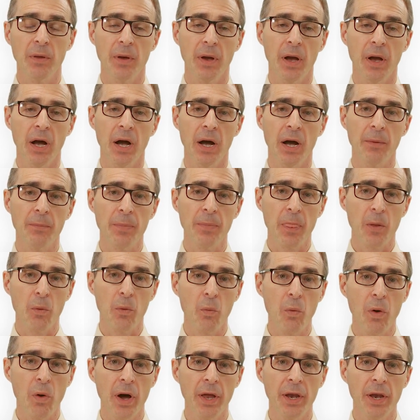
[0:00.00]

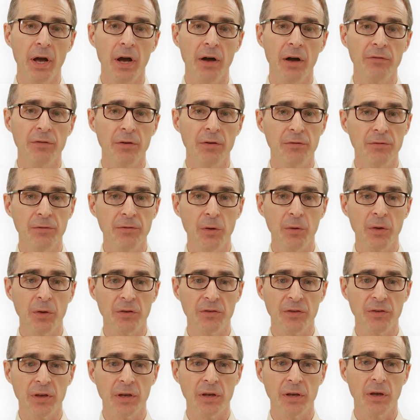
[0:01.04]
one of
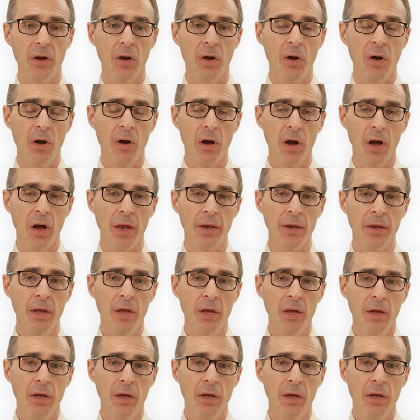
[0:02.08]
focusing on